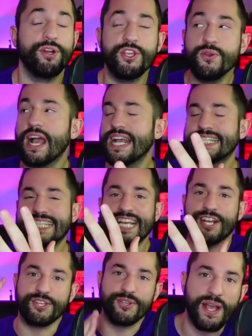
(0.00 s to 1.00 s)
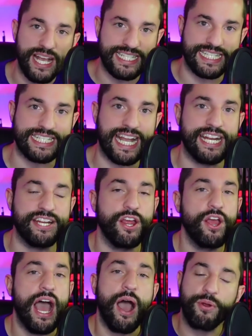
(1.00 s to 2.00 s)
What do you guys think? Are you guys
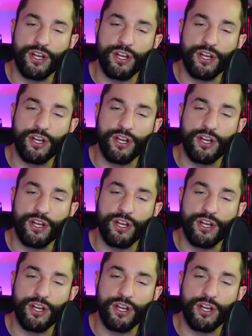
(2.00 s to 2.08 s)
excited?